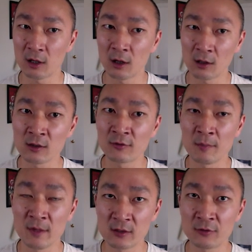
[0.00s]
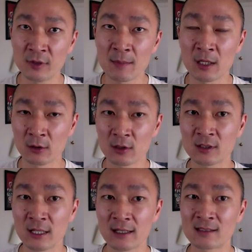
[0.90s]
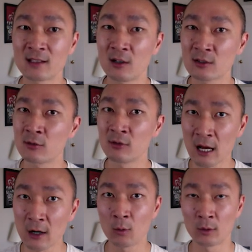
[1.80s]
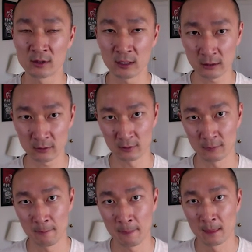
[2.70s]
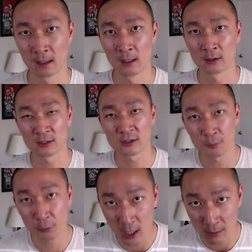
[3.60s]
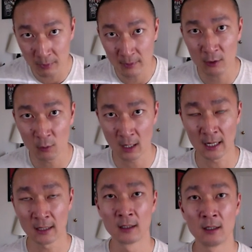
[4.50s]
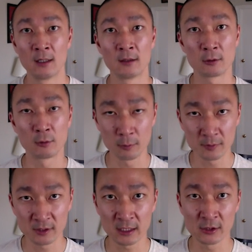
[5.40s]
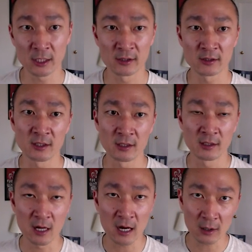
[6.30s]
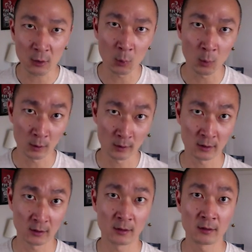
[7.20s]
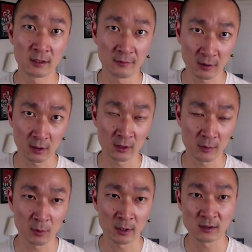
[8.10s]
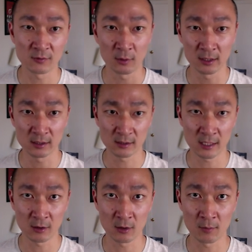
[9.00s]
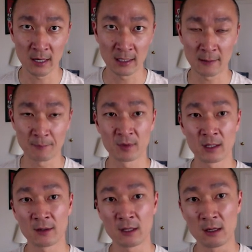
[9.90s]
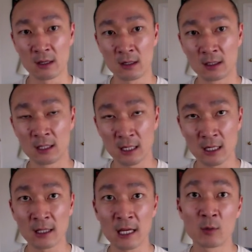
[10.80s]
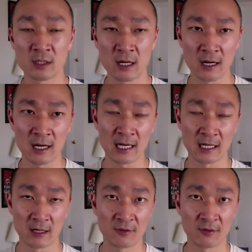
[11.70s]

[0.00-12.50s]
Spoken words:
from this frame, it looks like it's also not horizontal. So this is probably why the Group C judges did not award her the difficulty points for this tengkong bailian, that the kicking leg was not high enough.